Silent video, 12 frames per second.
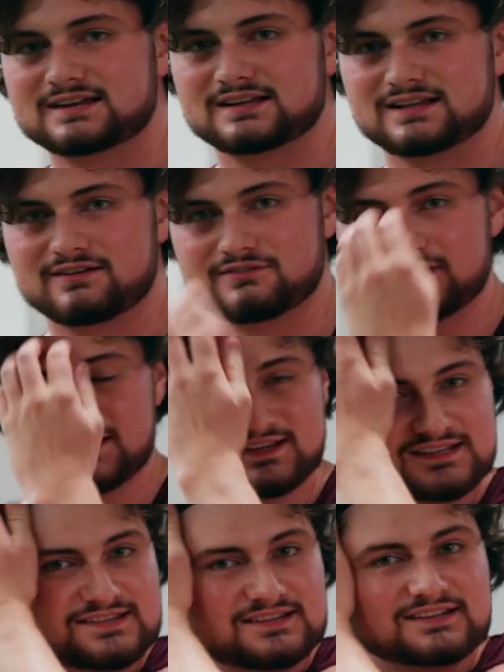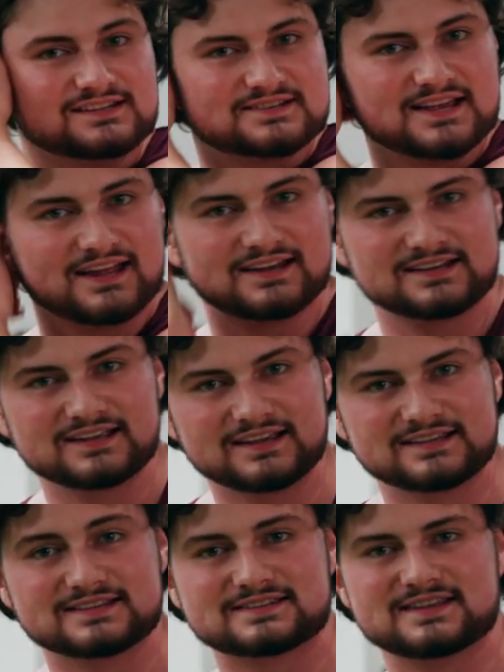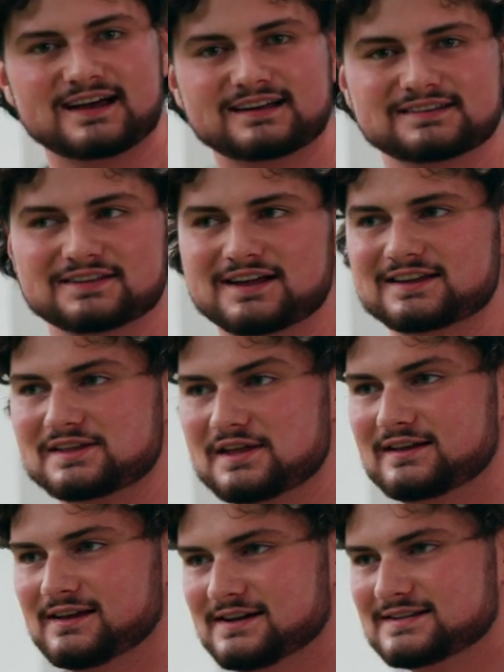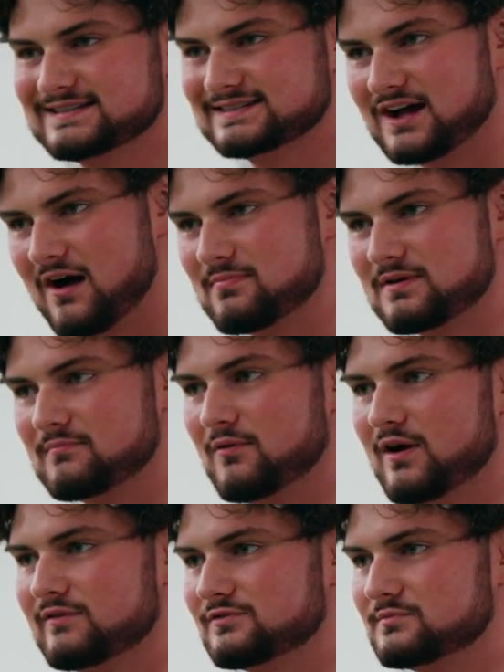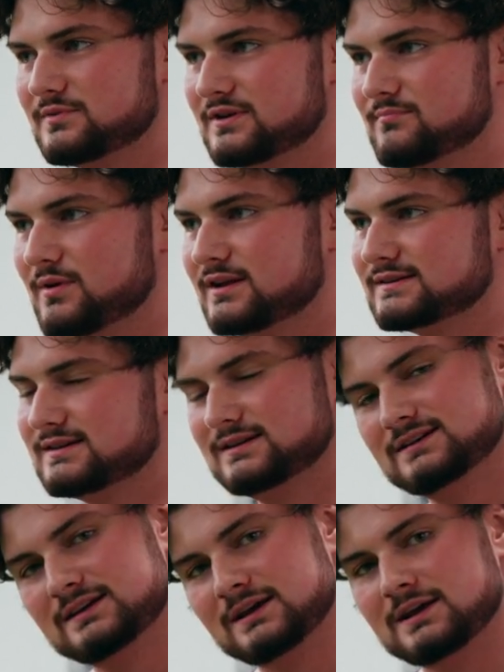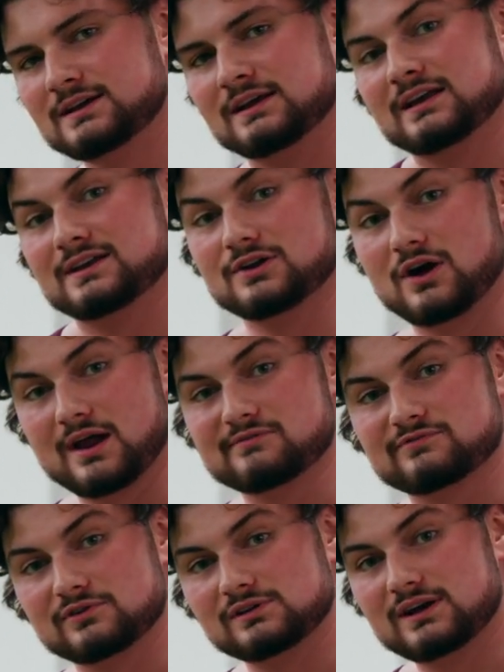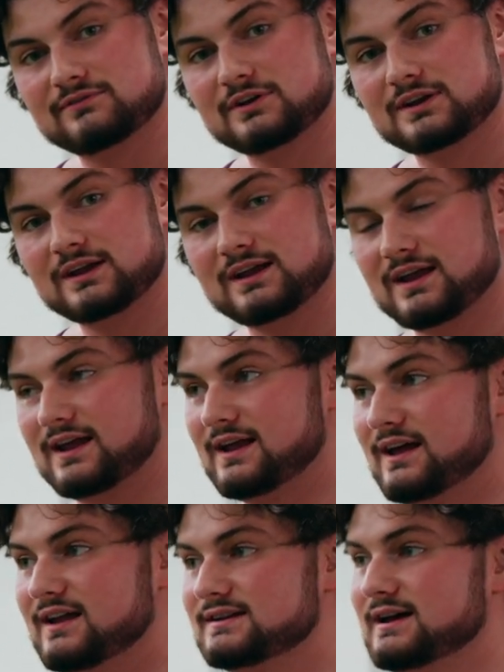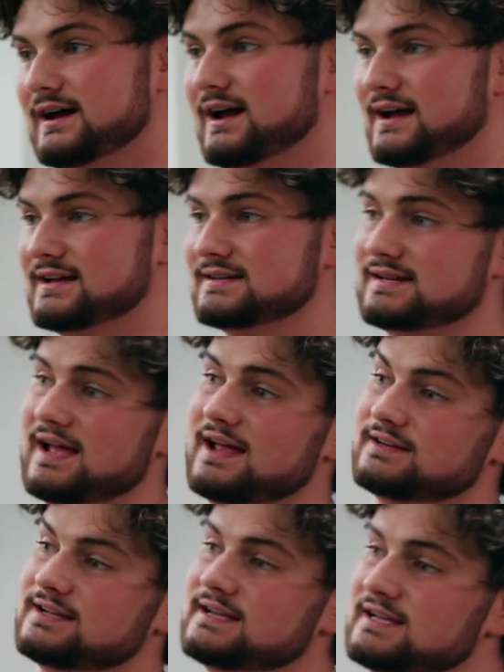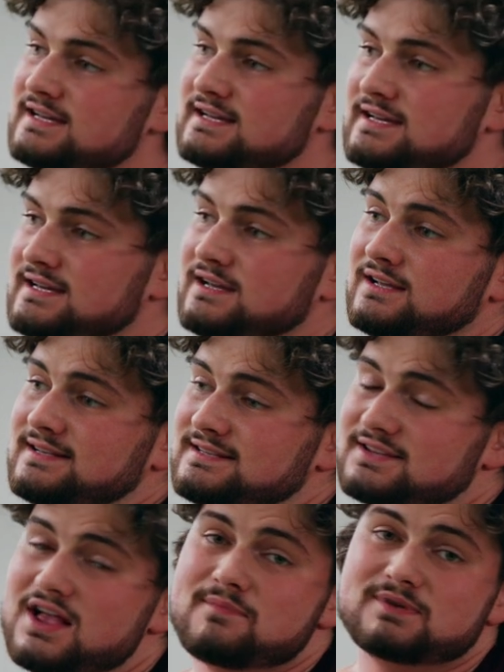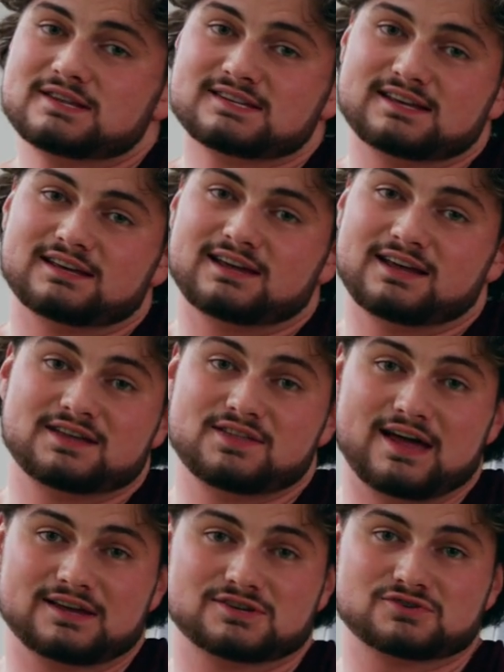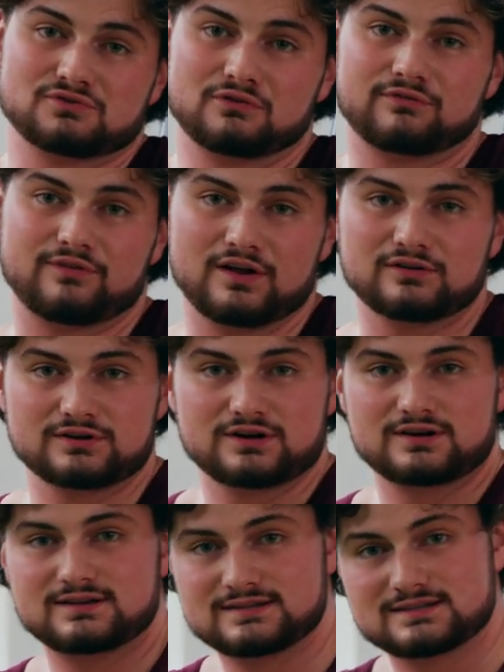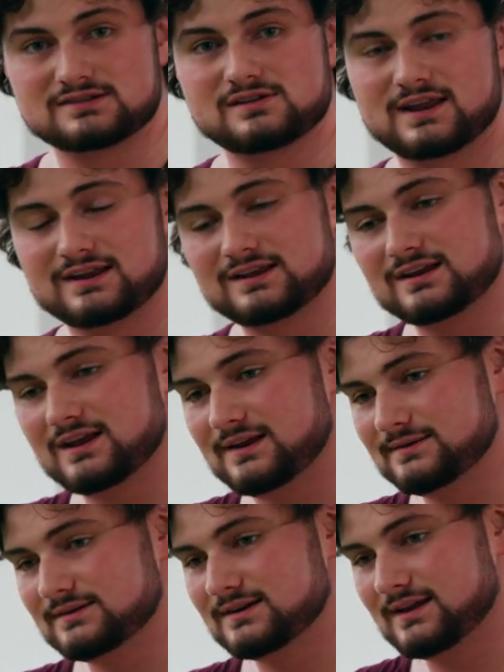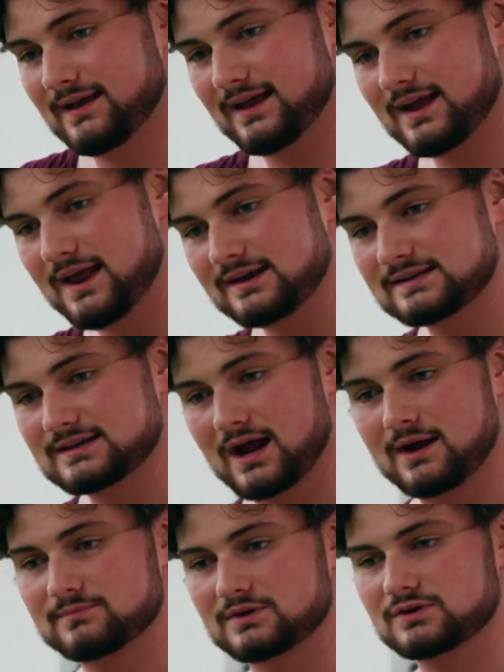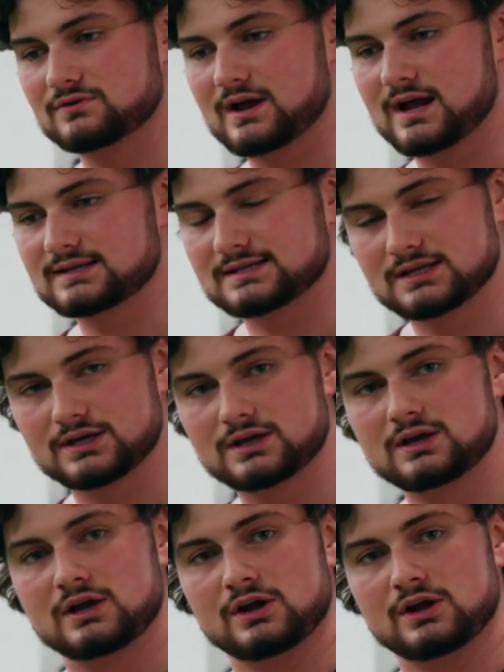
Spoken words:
get 11. I guess that 10 is that like stopping point for me, but I aim for 11 and I hit 10, so that means that that's true failure. And at any time that you guys hit